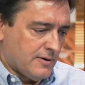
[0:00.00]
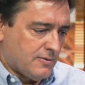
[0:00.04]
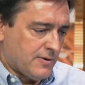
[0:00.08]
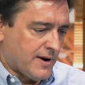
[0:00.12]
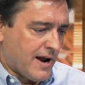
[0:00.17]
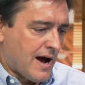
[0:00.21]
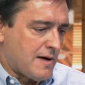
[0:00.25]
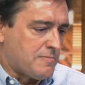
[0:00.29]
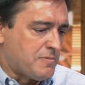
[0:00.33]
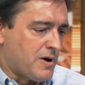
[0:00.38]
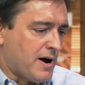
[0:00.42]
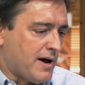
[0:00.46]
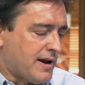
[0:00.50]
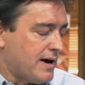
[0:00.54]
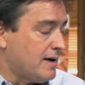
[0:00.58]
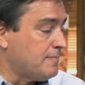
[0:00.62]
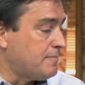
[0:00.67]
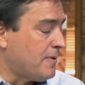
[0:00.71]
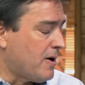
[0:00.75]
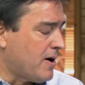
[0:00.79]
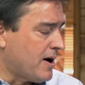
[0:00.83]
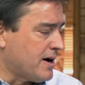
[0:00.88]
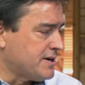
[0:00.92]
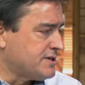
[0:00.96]
when I brought
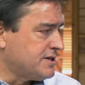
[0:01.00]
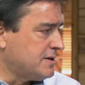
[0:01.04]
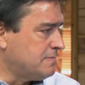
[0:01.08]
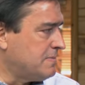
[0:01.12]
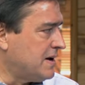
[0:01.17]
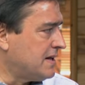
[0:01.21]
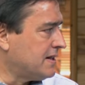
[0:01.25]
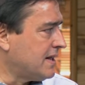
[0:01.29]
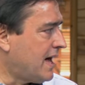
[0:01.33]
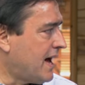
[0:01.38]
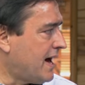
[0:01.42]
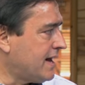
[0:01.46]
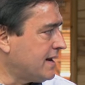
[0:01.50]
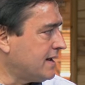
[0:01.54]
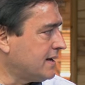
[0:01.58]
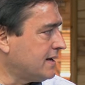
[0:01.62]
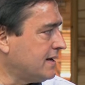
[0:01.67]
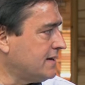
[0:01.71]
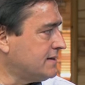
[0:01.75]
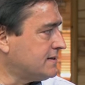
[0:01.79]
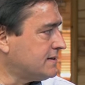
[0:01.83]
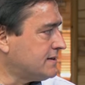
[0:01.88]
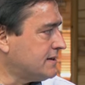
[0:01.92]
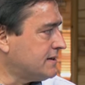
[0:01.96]
up R G B
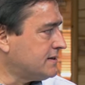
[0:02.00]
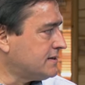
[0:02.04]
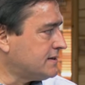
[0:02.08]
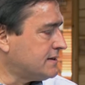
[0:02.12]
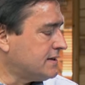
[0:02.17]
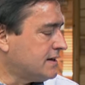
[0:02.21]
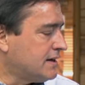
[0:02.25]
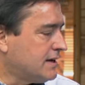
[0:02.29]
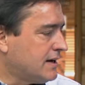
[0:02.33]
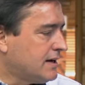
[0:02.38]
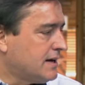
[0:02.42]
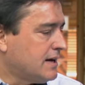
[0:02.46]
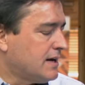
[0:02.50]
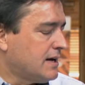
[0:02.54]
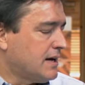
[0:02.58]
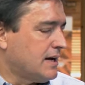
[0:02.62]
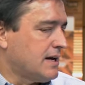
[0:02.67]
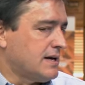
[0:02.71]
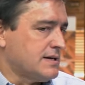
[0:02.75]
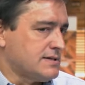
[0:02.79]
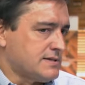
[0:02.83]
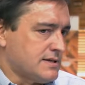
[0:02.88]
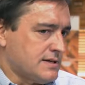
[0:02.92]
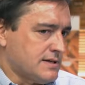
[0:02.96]
lighting, he says,
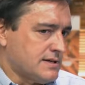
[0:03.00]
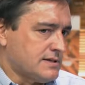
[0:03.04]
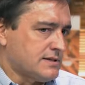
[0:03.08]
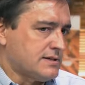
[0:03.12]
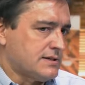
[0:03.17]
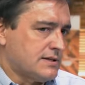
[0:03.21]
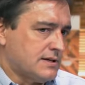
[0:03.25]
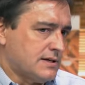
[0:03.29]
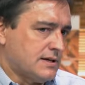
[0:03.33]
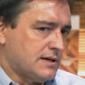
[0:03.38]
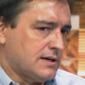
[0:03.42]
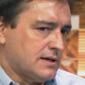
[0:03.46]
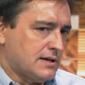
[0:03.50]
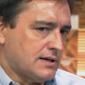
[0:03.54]
he says,